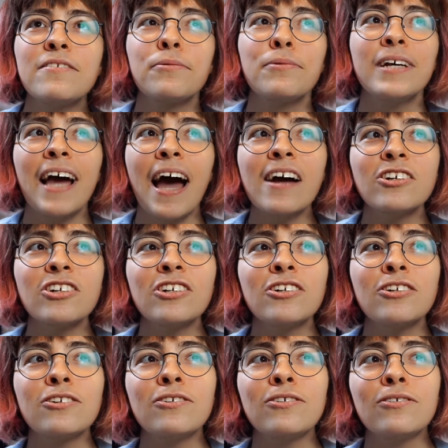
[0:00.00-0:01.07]
reaction
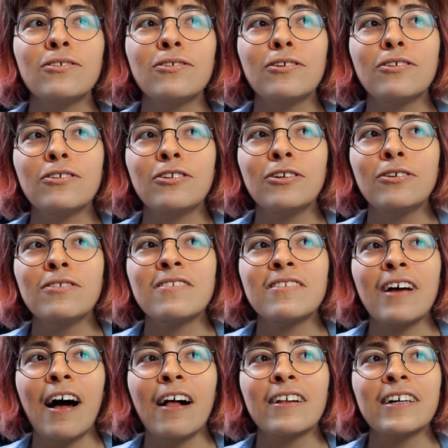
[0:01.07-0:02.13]
to dudes
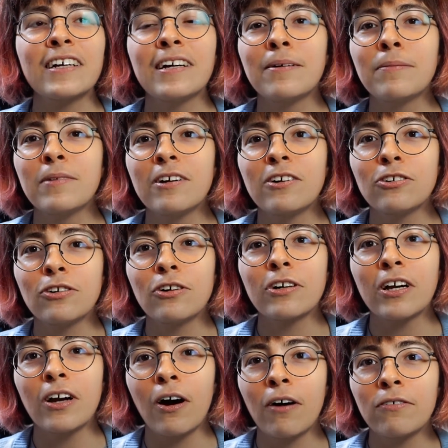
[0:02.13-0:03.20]
telling him they're
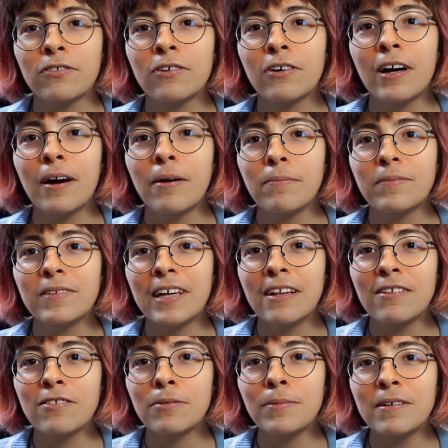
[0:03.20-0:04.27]
jerking off to him
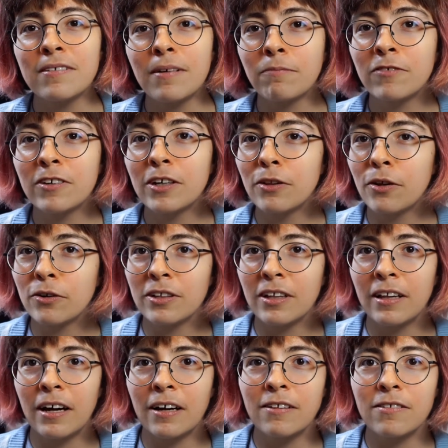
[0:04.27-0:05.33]
tends to be something along the
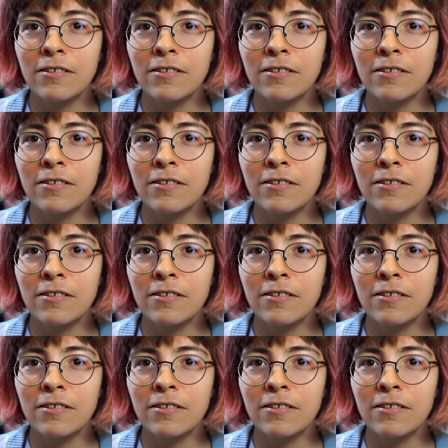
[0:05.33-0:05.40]
lines